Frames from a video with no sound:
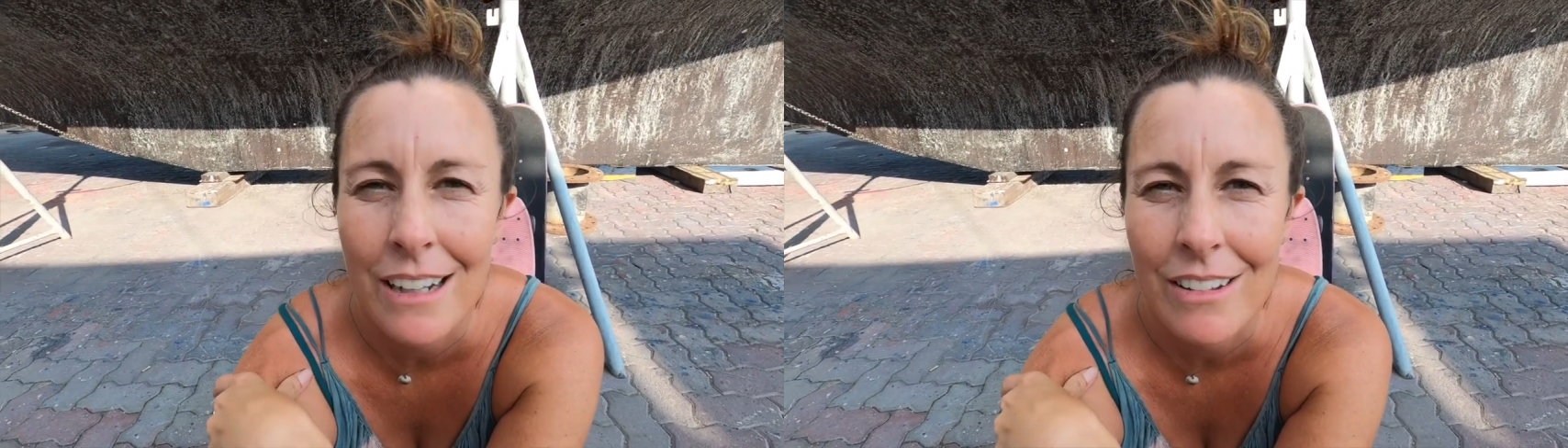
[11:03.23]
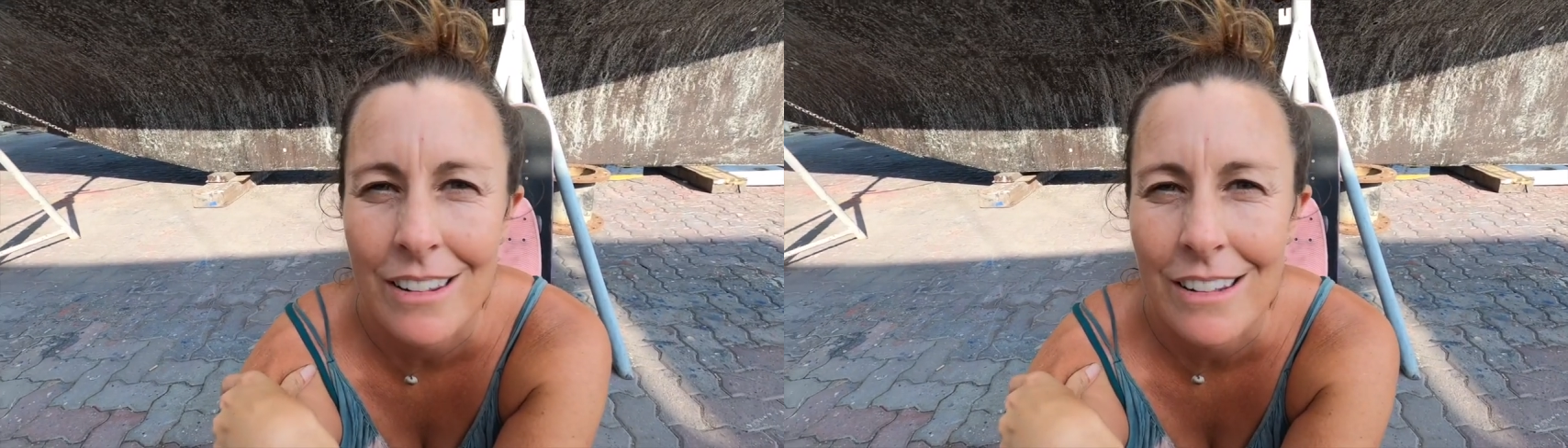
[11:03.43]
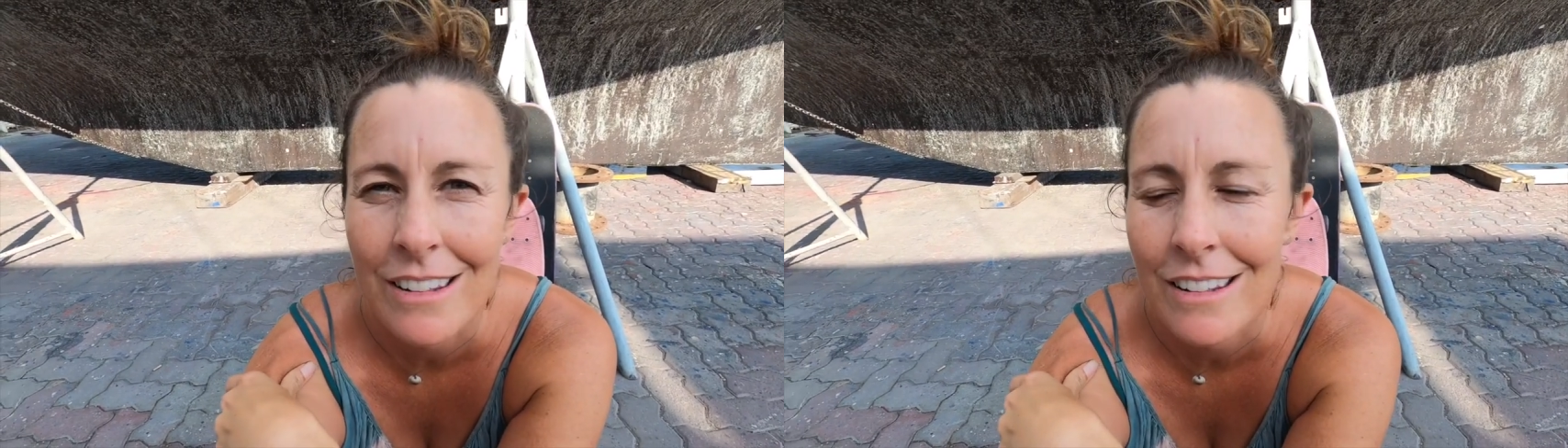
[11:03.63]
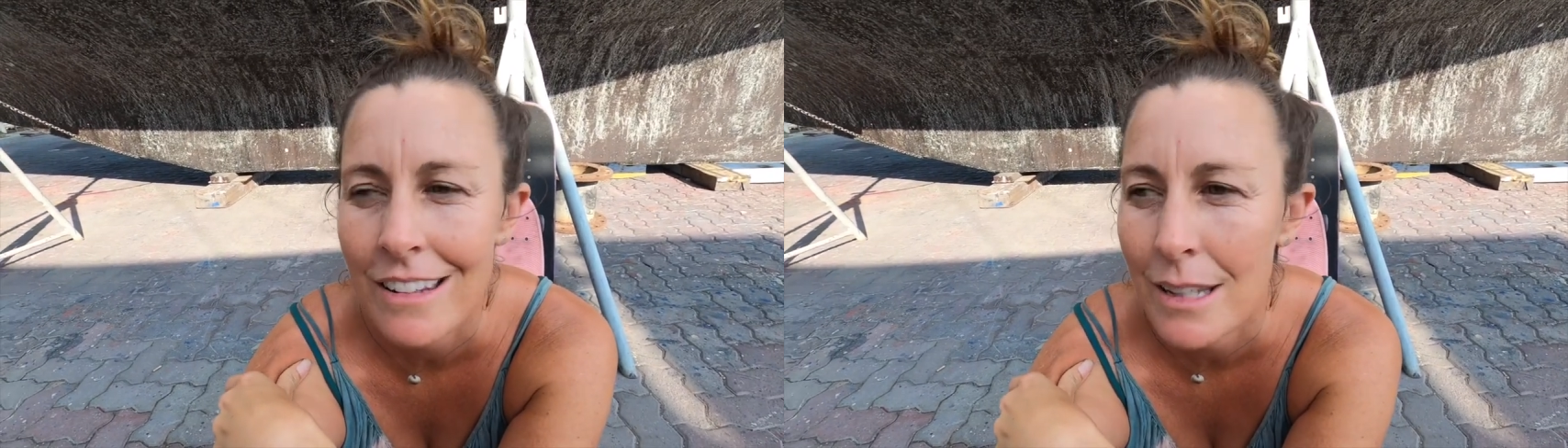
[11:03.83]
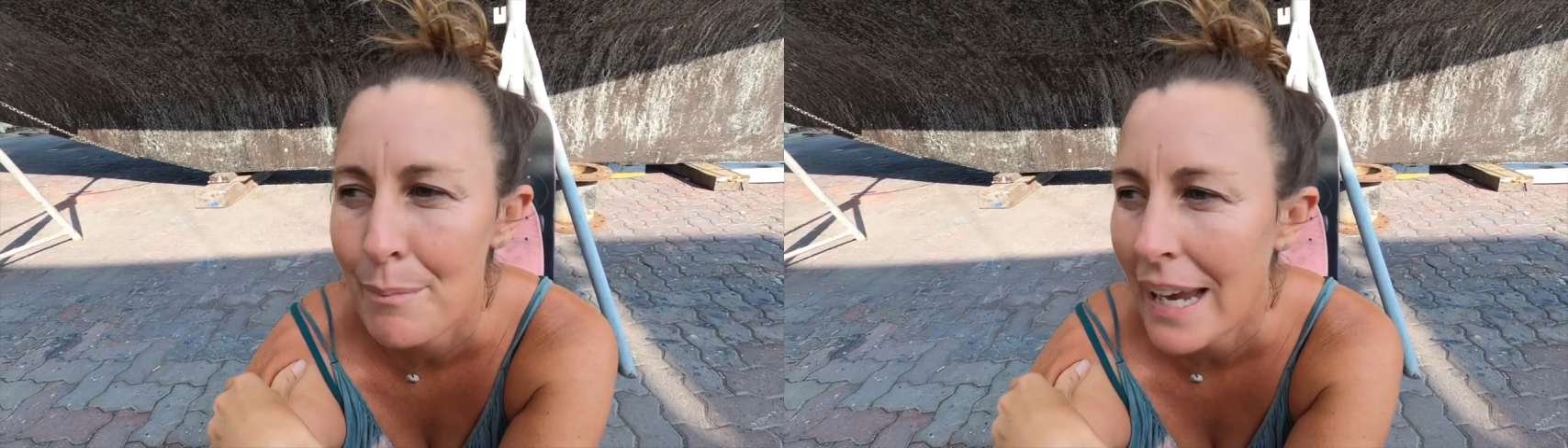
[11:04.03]
on
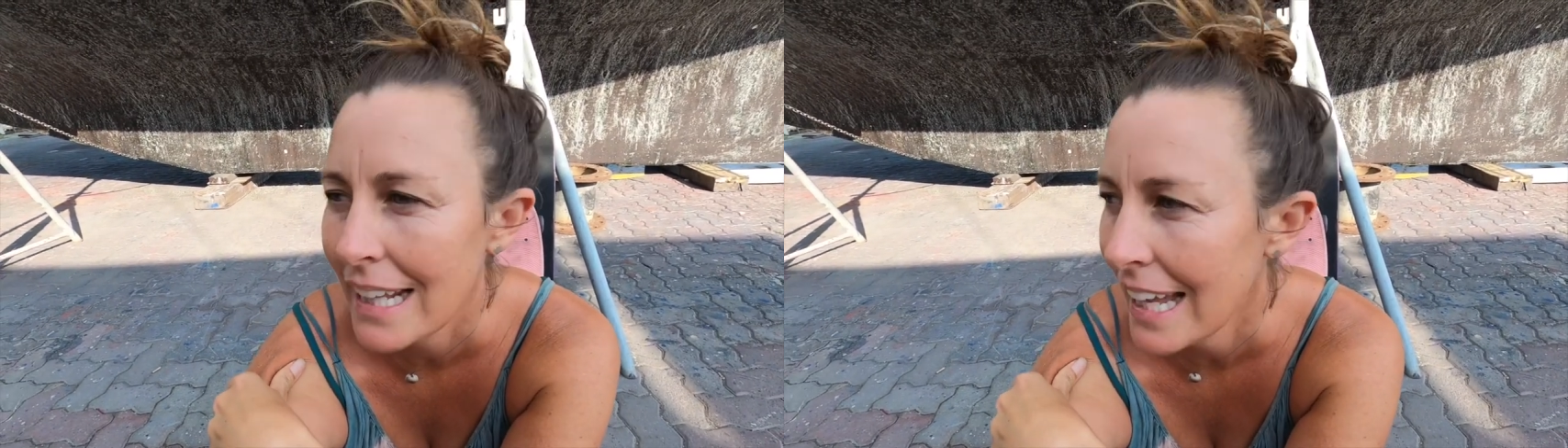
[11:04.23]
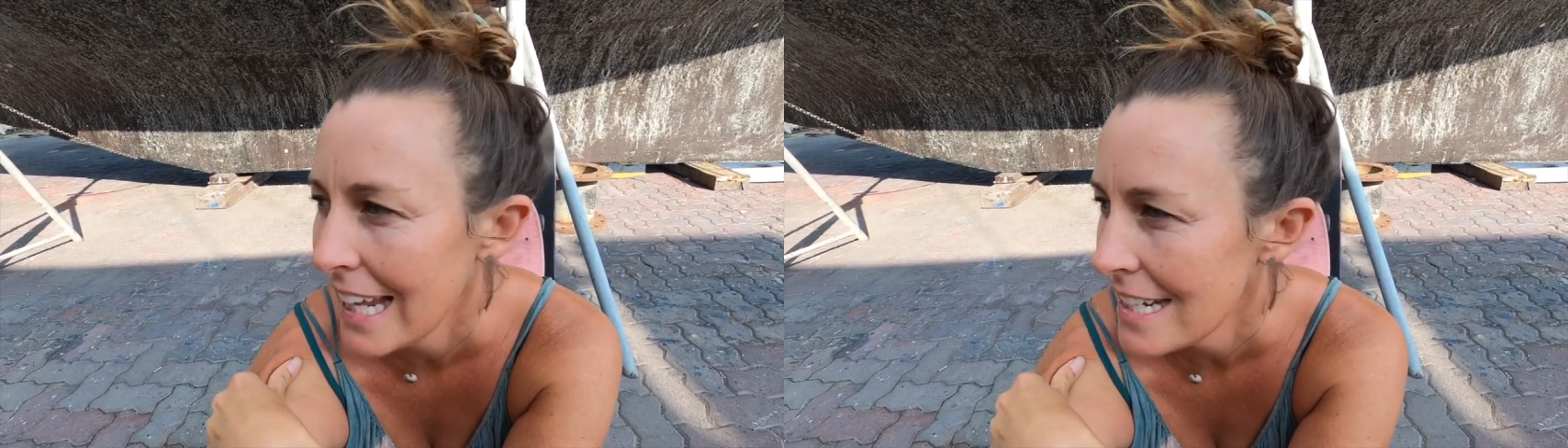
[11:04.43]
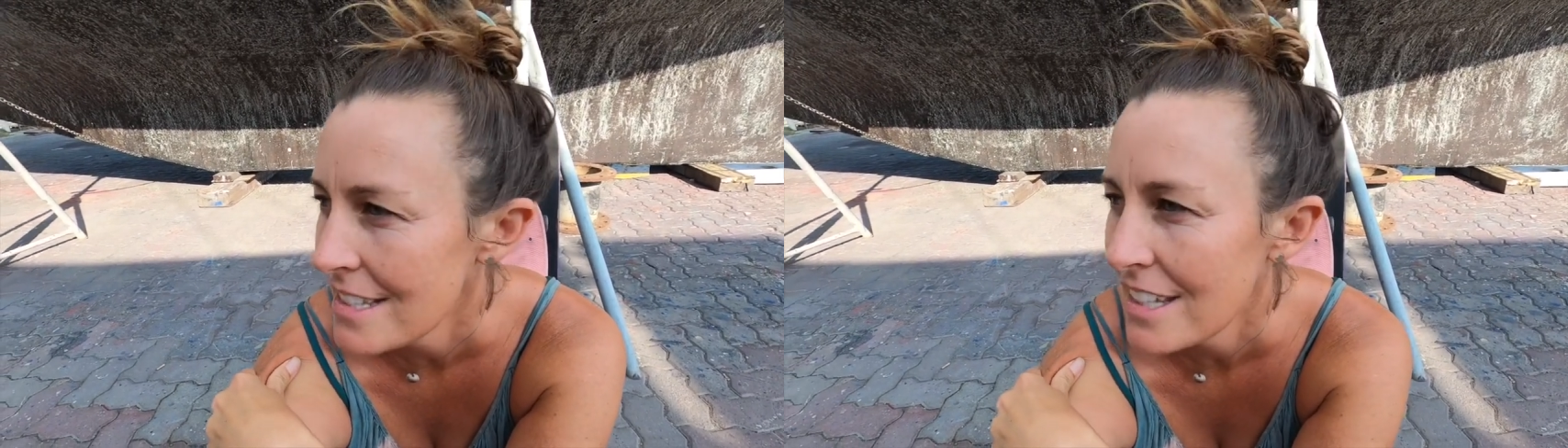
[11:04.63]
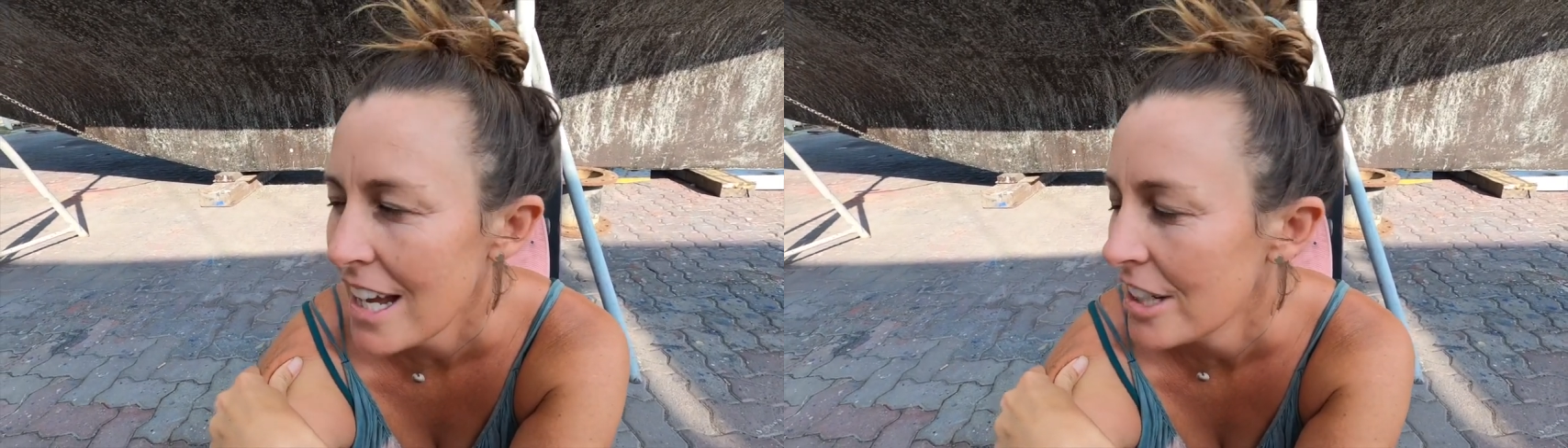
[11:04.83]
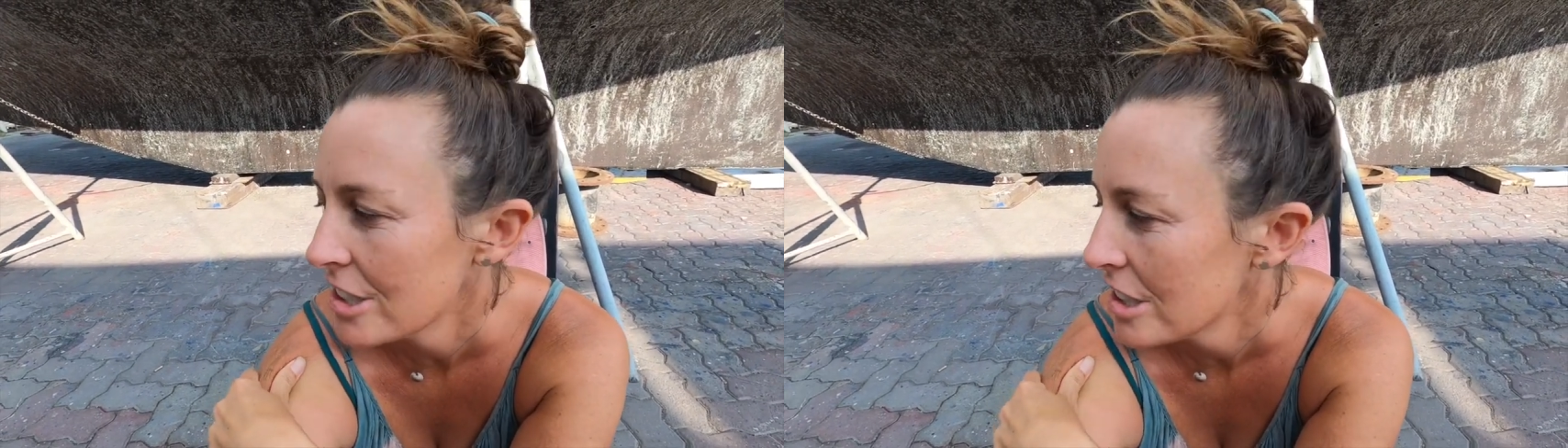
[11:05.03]
the mainland as such.